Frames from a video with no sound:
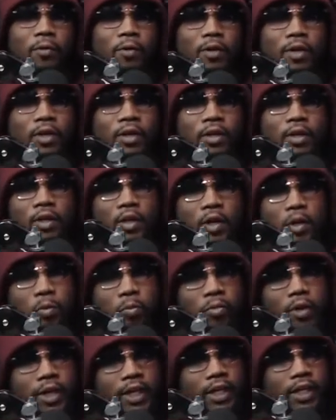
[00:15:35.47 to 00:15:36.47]
to
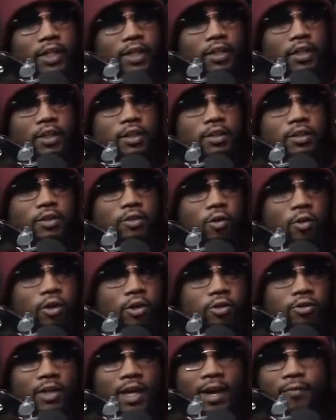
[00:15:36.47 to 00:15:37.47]
bring in the store
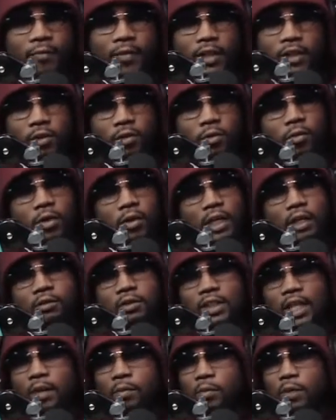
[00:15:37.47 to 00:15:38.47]
traffic too. He was
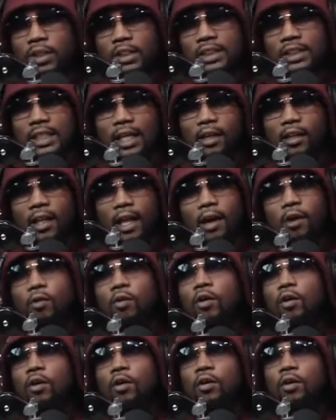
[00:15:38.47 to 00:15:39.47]
able to sell
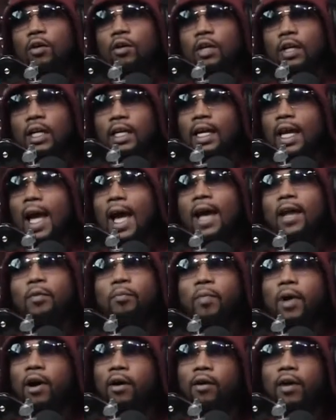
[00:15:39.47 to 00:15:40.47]
out. He had
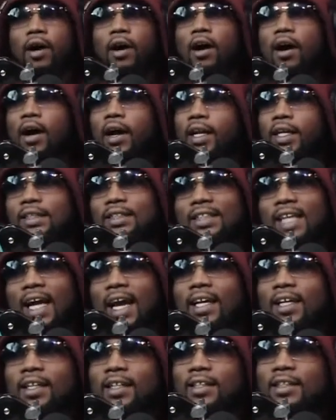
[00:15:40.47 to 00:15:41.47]
about 100
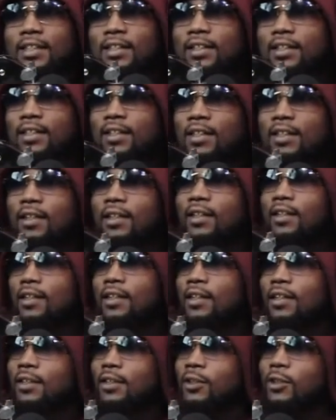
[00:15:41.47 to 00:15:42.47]
jackets,
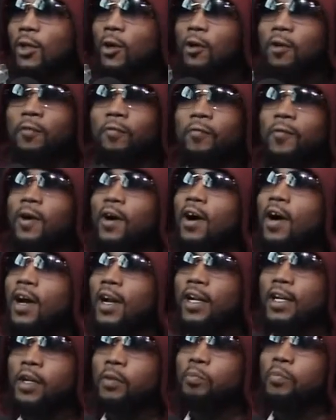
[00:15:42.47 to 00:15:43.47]
sold them for
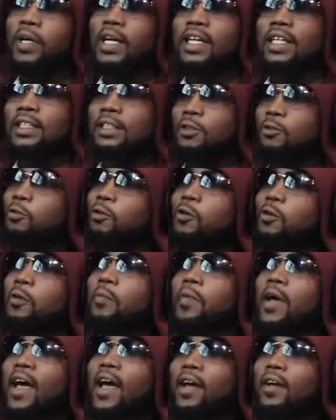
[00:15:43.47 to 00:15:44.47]
100 a piece. You do the
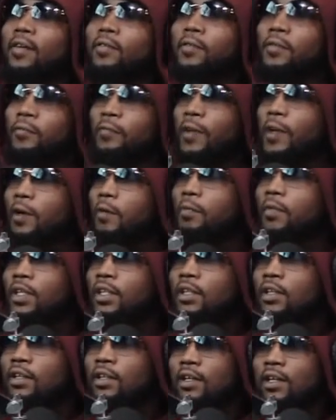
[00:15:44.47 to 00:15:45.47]
math. You feel me?
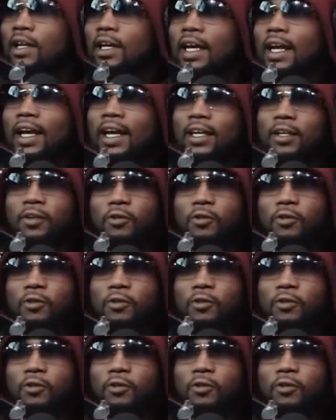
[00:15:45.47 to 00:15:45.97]
And